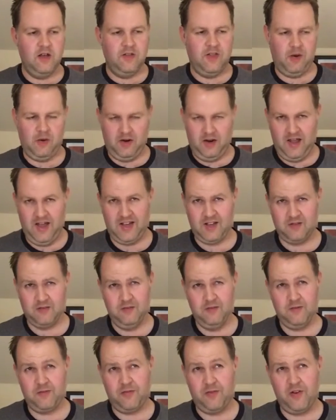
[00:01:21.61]
There are like
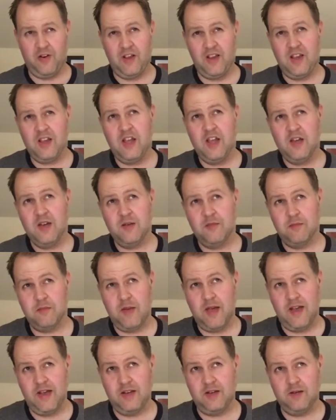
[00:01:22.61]
three
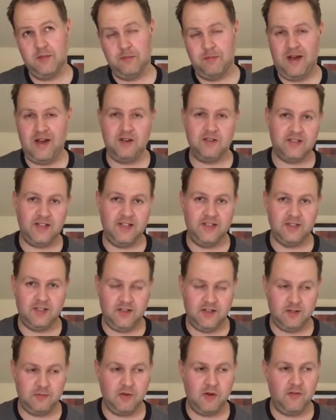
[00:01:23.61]
main battle scenes
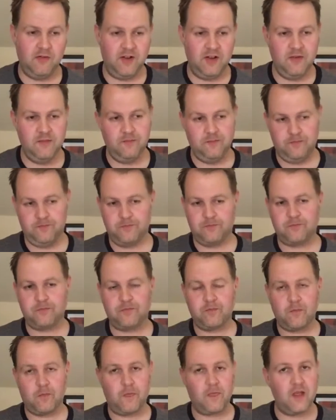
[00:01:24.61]
in this movie,
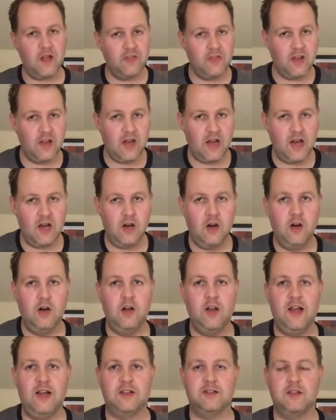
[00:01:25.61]
and they are
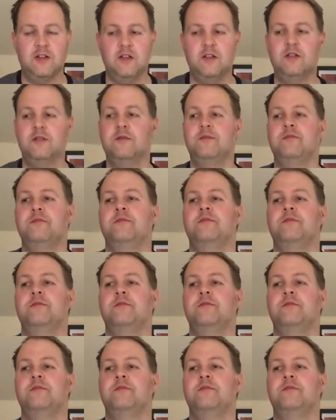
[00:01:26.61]
all excellent.